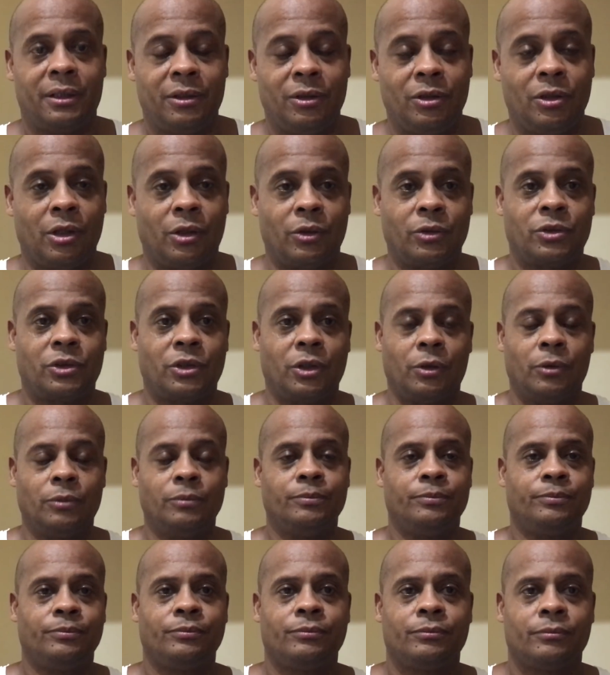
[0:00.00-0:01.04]
You know, so...
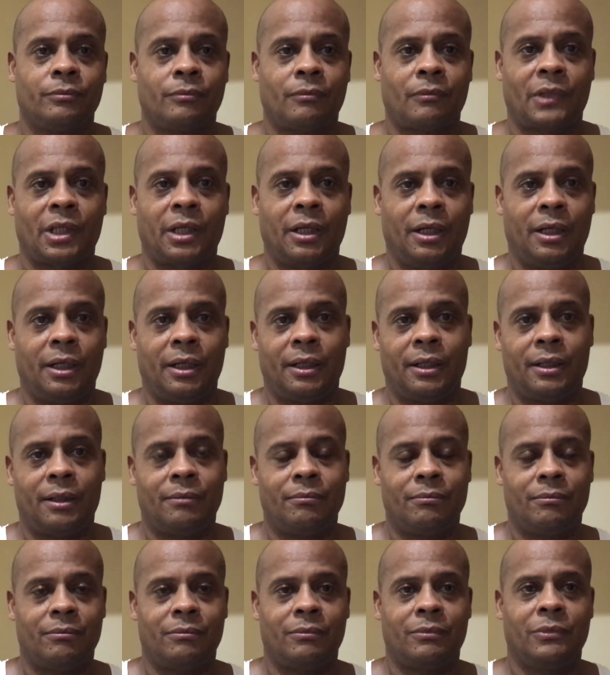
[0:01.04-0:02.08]

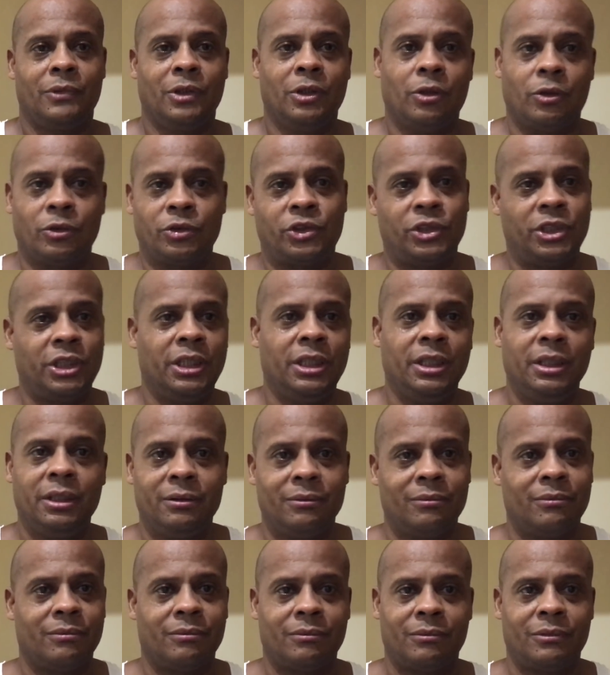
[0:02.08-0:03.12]
you know,
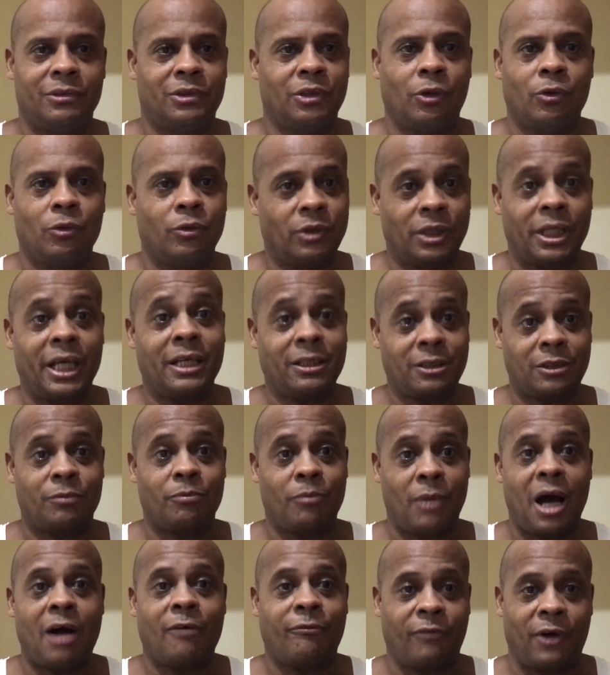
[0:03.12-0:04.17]
so
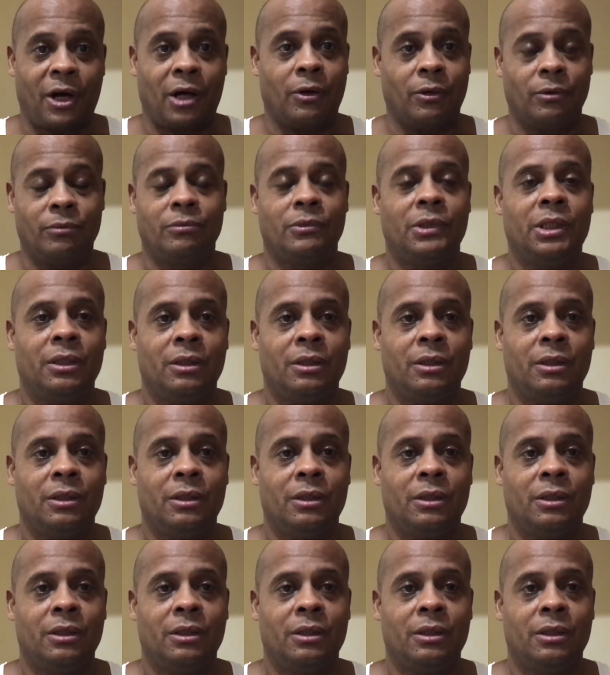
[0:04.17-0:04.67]
that's my fault.